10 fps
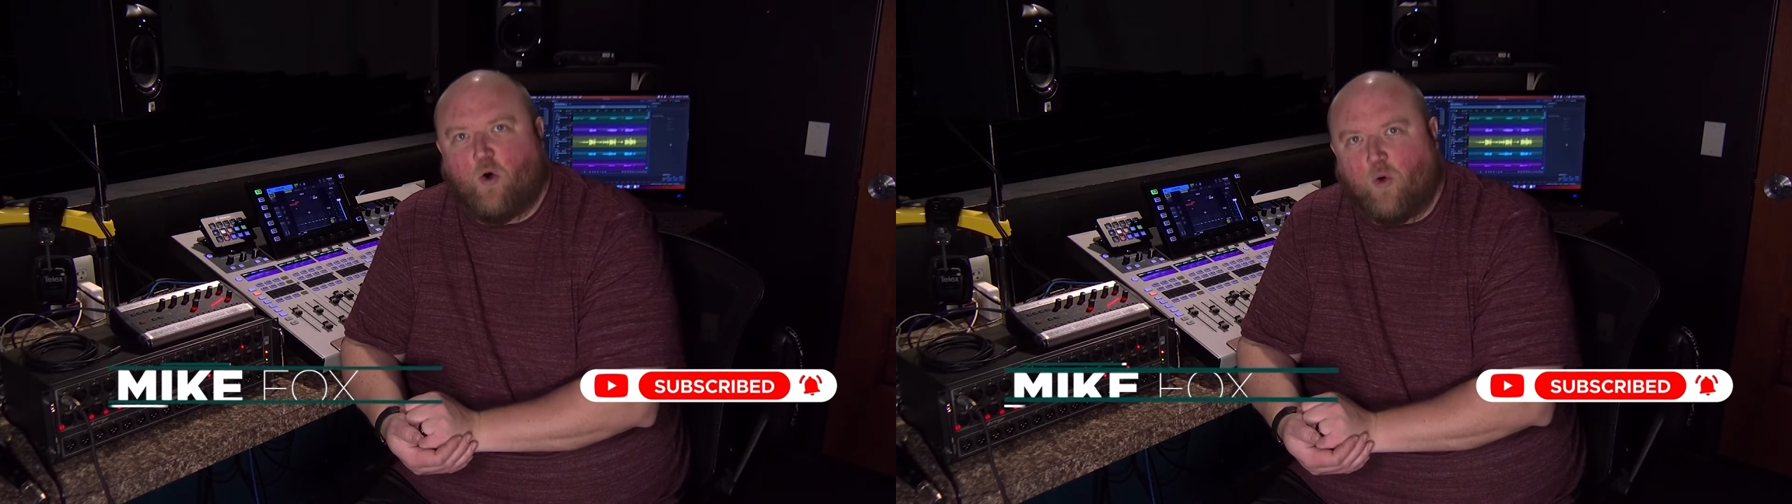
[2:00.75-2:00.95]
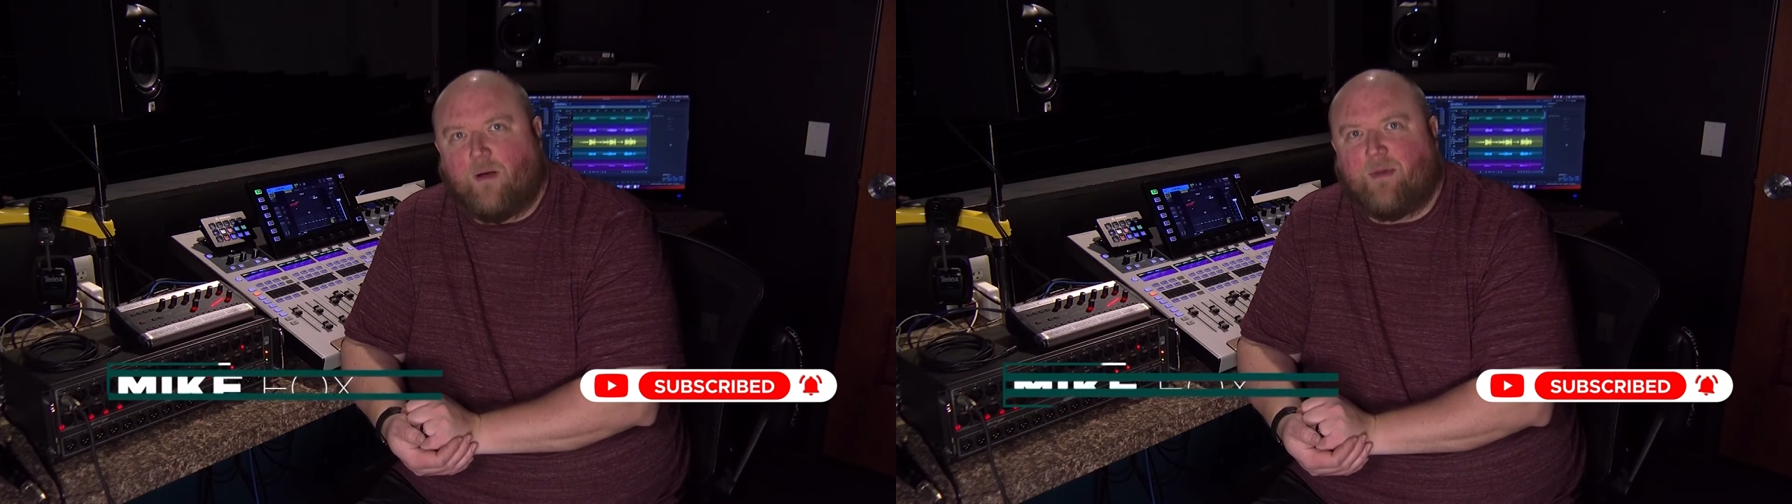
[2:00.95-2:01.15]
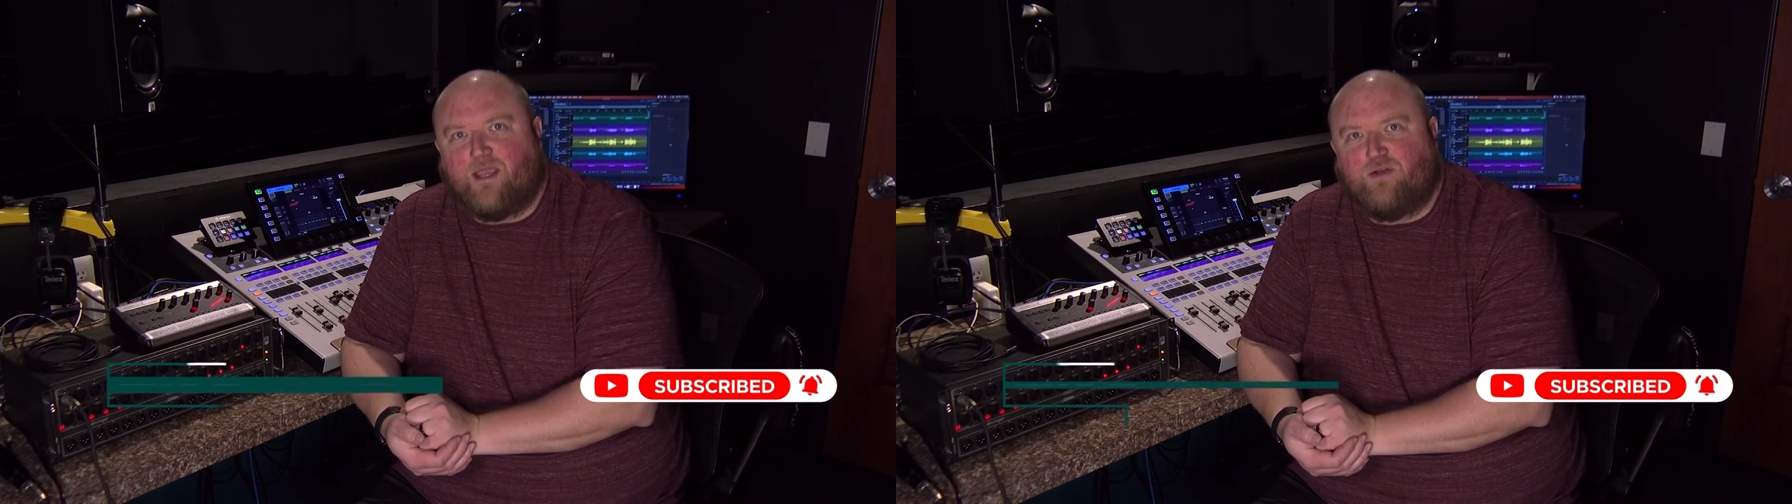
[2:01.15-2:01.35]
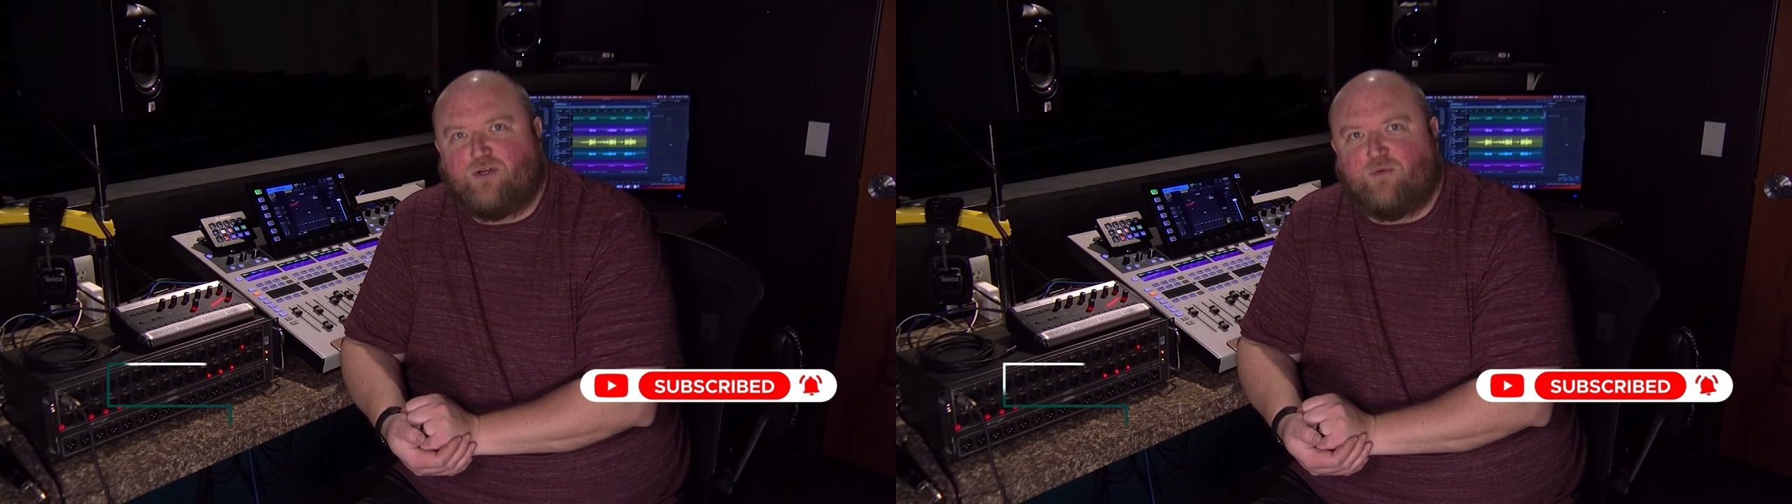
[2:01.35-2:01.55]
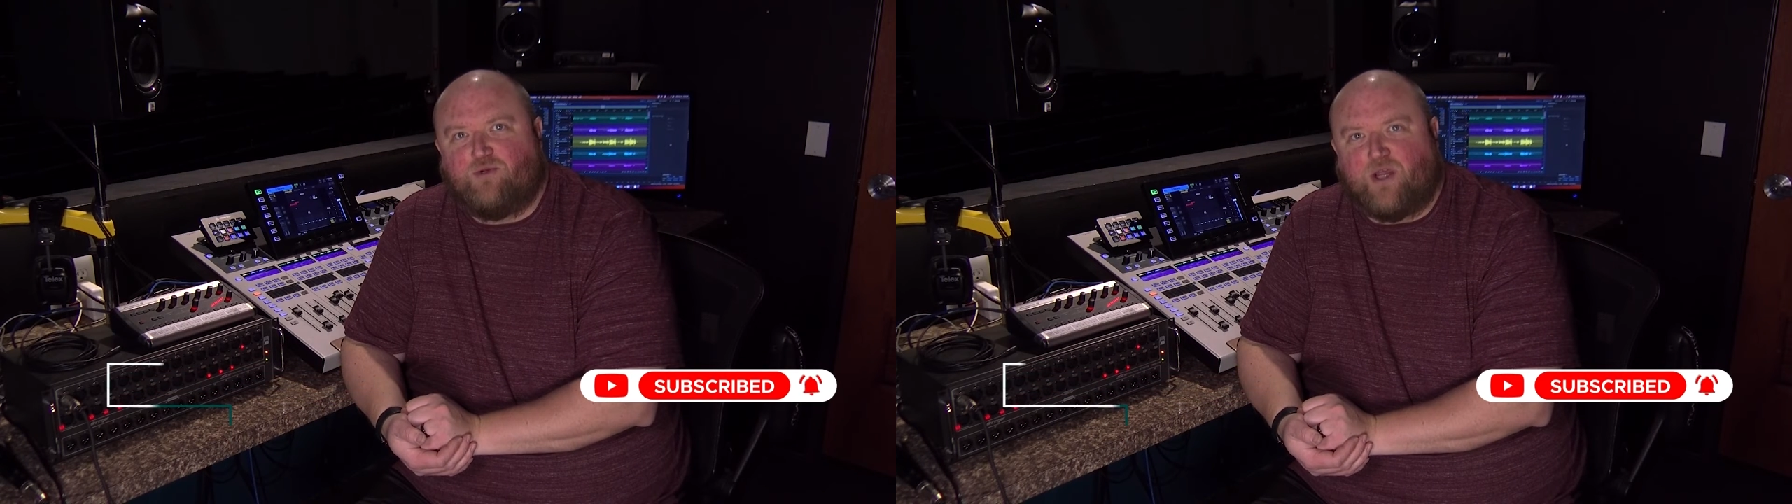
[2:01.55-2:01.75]
or on my
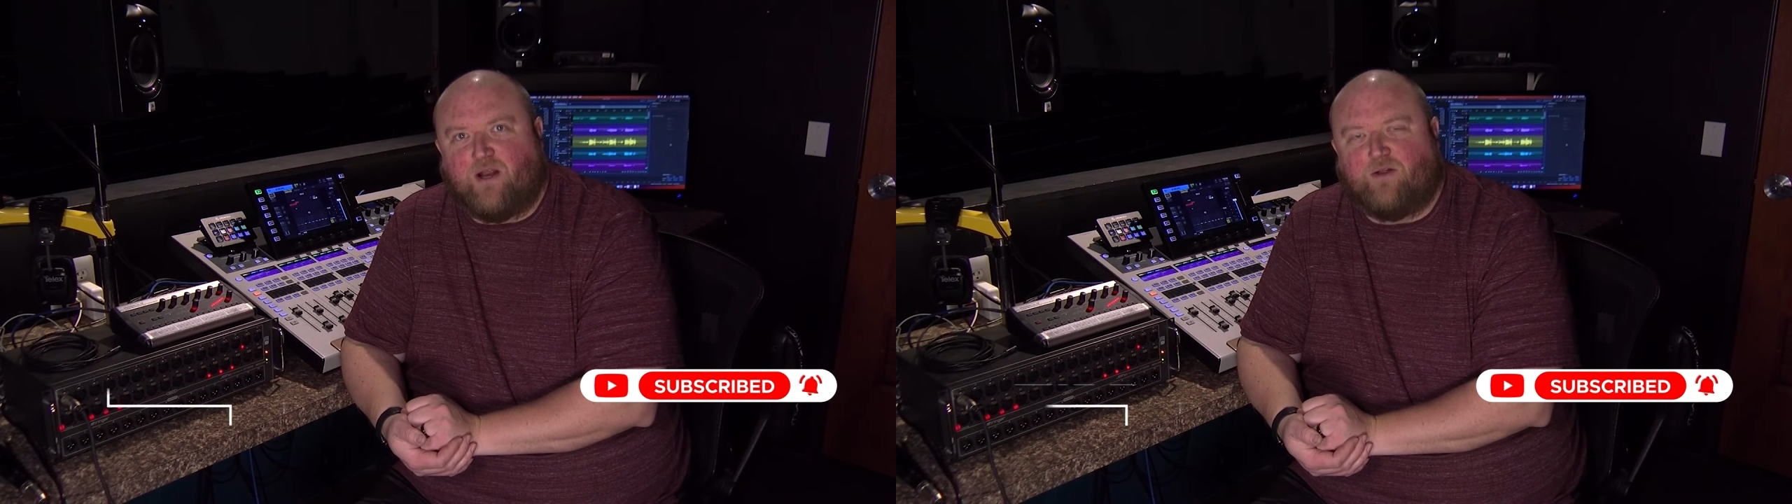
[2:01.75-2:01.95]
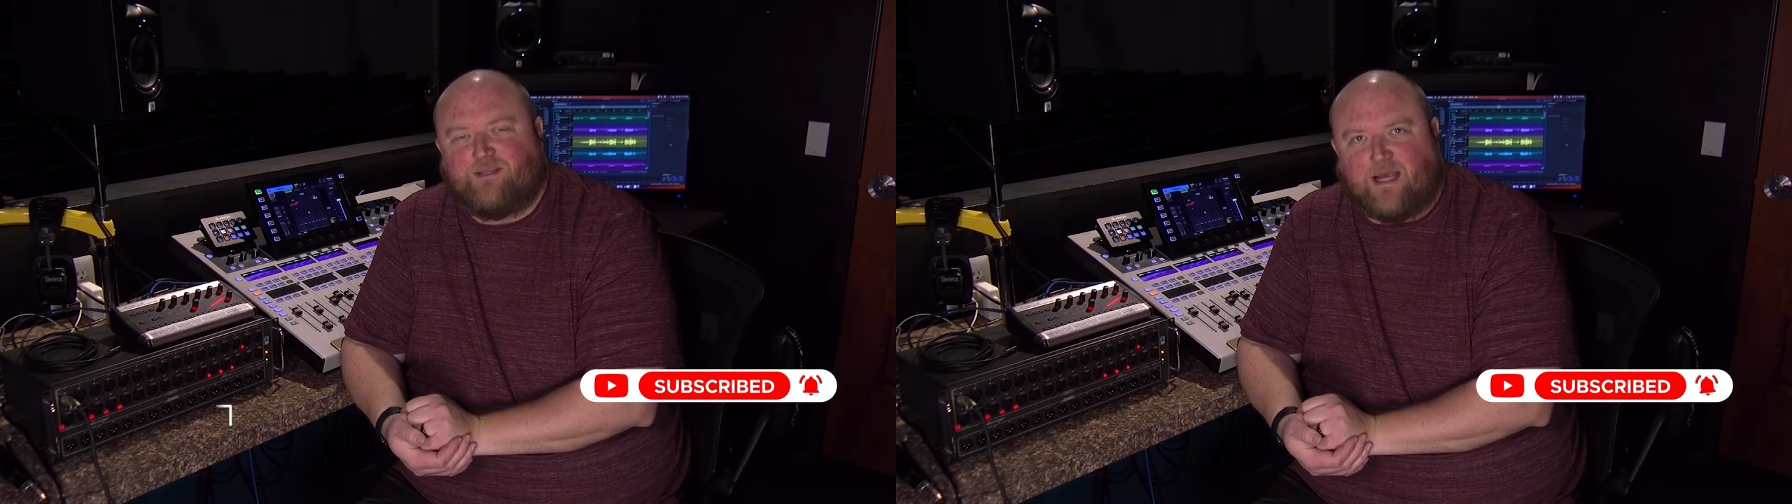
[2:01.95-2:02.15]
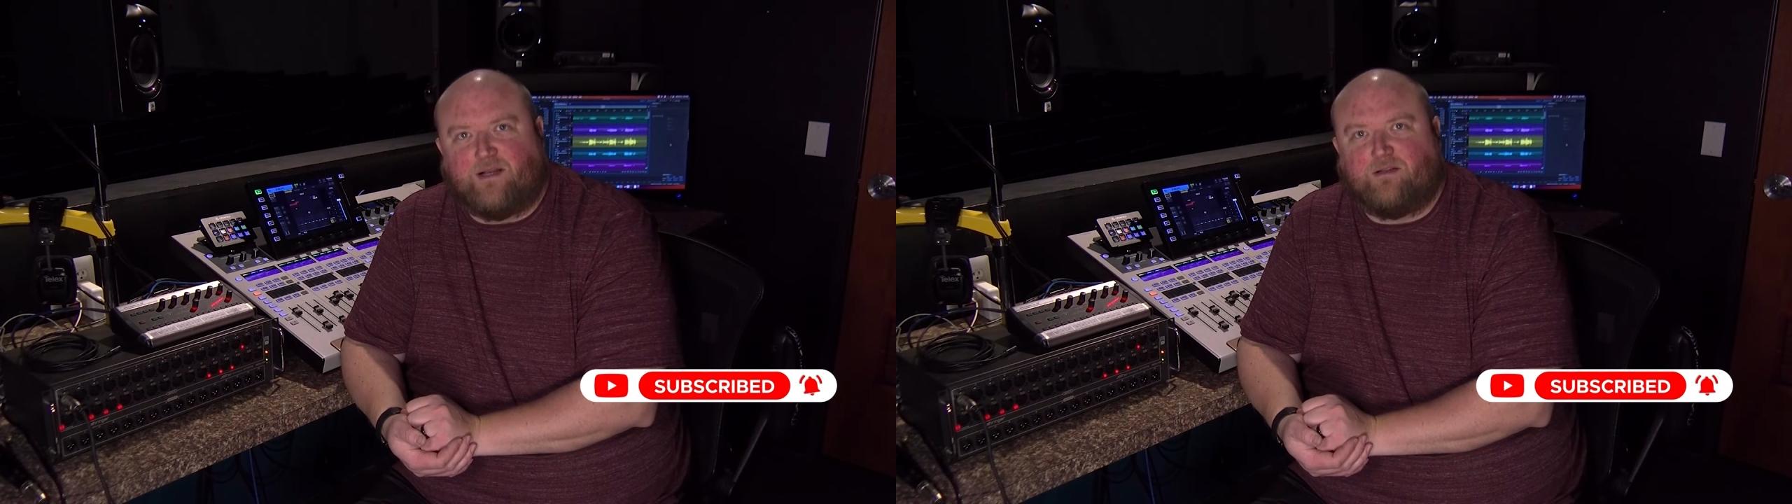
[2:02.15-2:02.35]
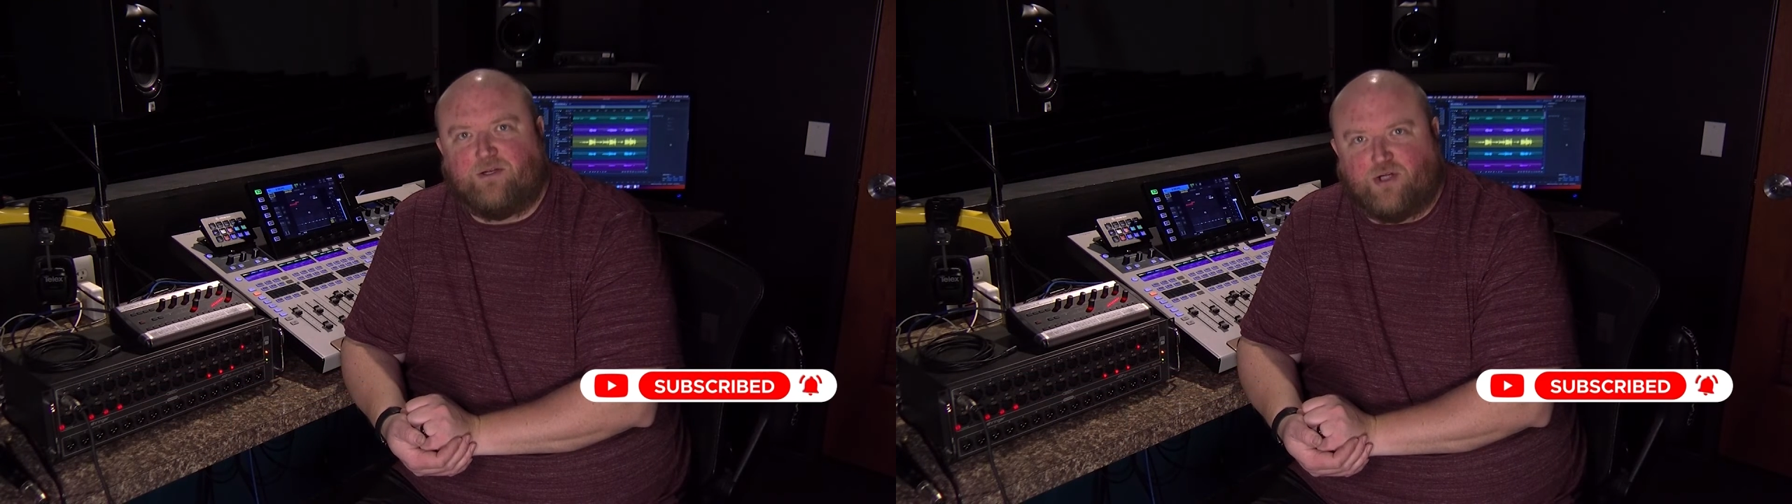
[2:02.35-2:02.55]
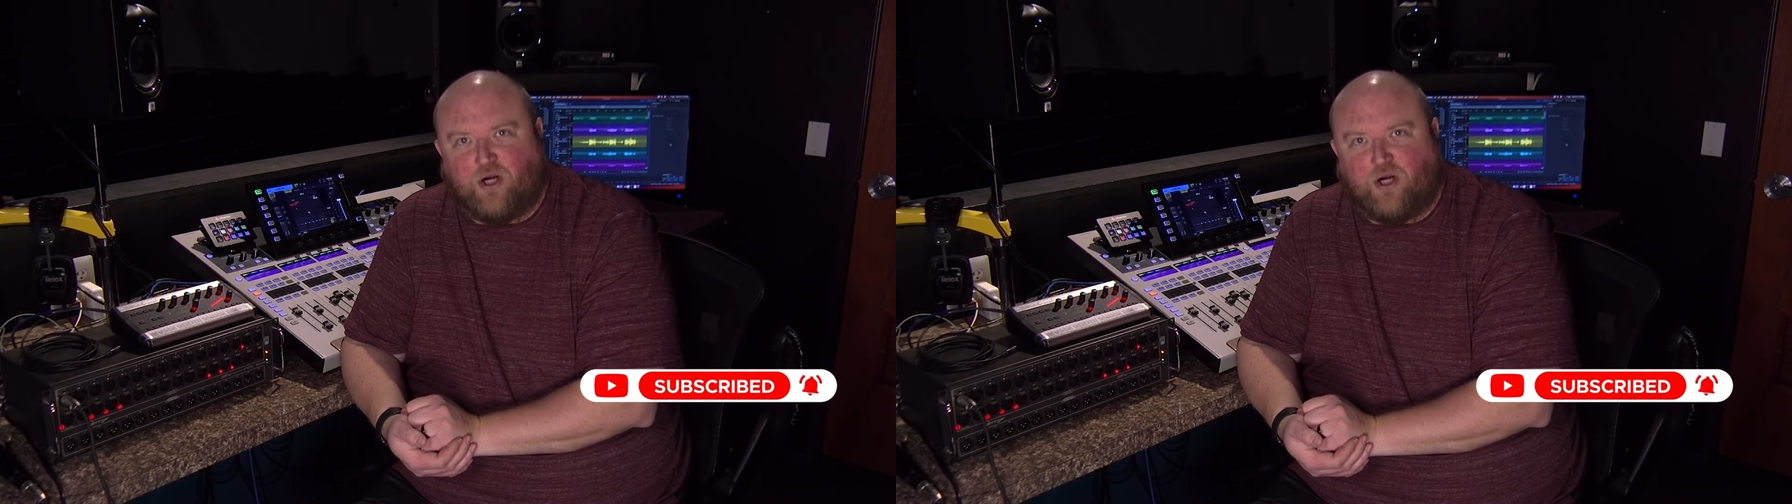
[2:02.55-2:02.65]
YouTube channel, Technically